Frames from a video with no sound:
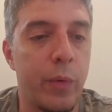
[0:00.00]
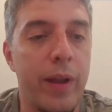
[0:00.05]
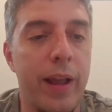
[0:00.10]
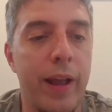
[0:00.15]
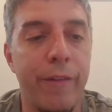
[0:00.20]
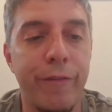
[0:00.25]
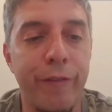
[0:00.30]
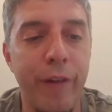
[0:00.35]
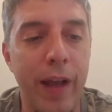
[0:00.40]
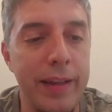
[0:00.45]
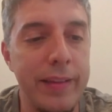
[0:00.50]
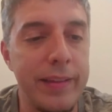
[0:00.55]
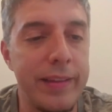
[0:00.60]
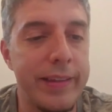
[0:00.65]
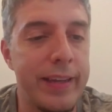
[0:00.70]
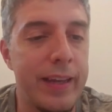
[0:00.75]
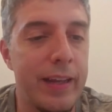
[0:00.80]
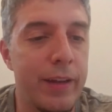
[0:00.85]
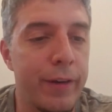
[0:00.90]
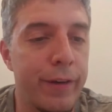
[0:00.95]
We got find the
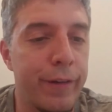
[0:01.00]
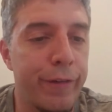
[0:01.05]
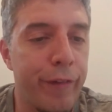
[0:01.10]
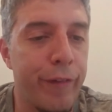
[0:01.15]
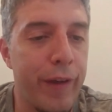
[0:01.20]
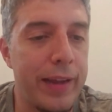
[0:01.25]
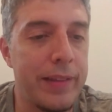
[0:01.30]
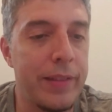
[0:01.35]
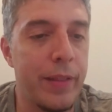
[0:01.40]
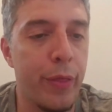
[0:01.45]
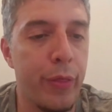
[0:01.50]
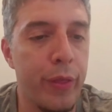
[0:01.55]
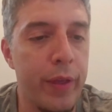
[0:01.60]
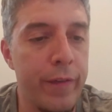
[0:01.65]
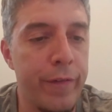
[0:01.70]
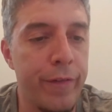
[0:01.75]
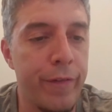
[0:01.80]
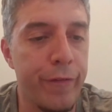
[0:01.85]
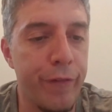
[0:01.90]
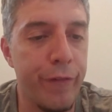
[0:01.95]
killer, find the
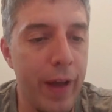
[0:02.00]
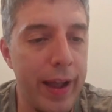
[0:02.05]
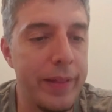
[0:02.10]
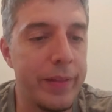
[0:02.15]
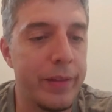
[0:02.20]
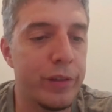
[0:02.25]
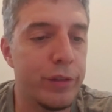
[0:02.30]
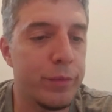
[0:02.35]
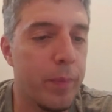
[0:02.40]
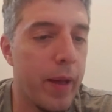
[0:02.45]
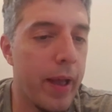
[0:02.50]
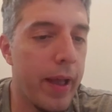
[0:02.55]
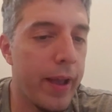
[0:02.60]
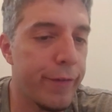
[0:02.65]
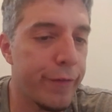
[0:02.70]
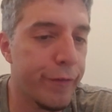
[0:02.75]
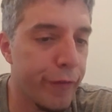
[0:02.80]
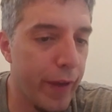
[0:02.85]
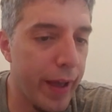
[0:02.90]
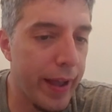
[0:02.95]
thief, find the
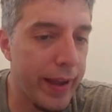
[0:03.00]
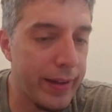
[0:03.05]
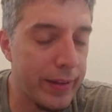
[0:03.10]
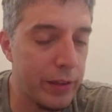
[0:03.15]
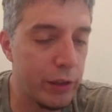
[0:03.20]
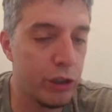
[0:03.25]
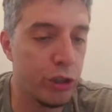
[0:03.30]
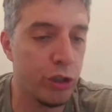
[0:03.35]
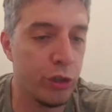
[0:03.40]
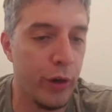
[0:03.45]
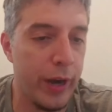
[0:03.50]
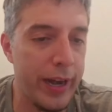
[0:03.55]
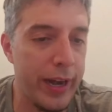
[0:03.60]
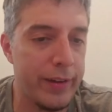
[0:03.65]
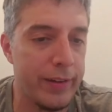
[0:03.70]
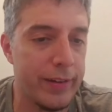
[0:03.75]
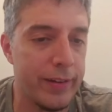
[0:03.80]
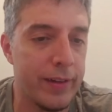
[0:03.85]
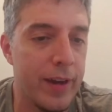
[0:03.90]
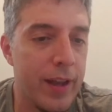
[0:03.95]
spy, find the
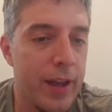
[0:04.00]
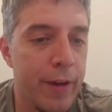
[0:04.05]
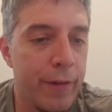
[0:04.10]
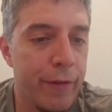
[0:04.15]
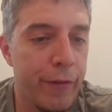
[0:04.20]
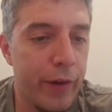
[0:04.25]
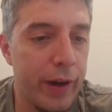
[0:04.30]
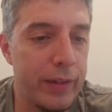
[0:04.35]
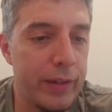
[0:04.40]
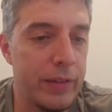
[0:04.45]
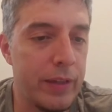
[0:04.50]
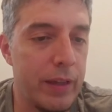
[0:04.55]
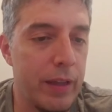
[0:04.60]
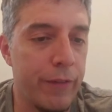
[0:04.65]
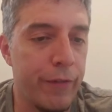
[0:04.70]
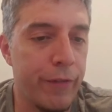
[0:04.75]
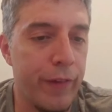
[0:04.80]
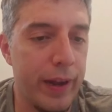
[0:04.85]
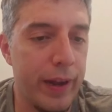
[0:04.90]
traitor, find the